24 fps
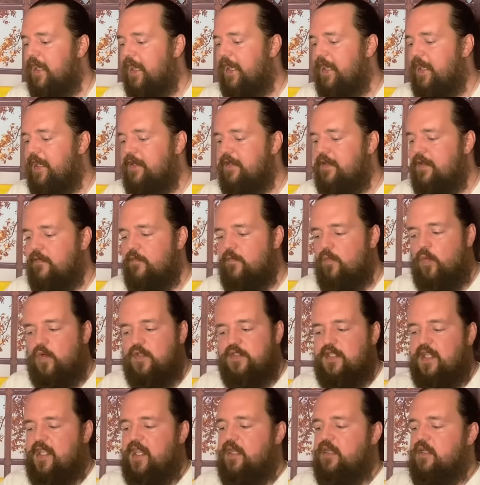And
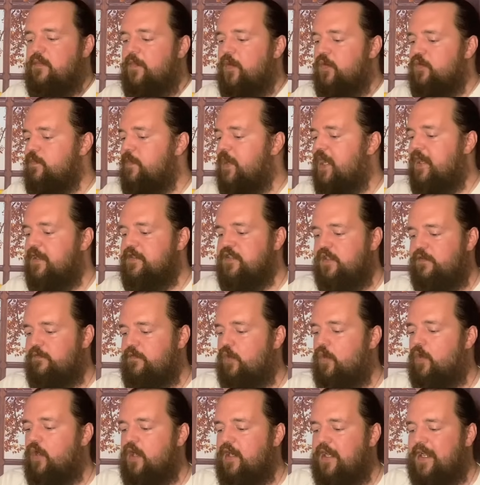once again, the most positive
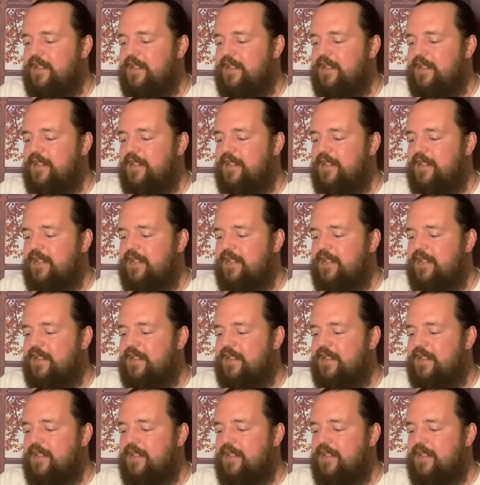card,